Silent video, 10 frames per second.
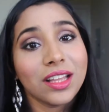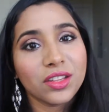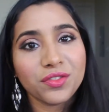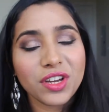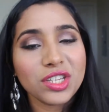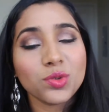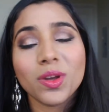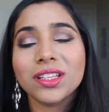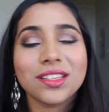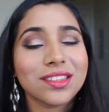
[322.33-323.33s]
Now the first
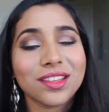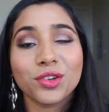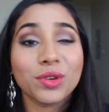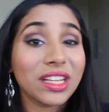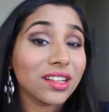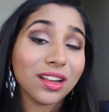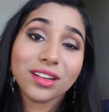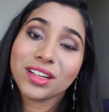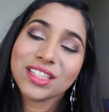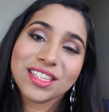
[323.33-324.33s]
one is the green color
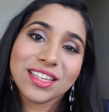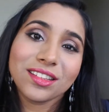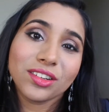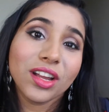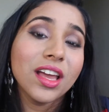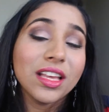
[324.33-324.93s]
concealer.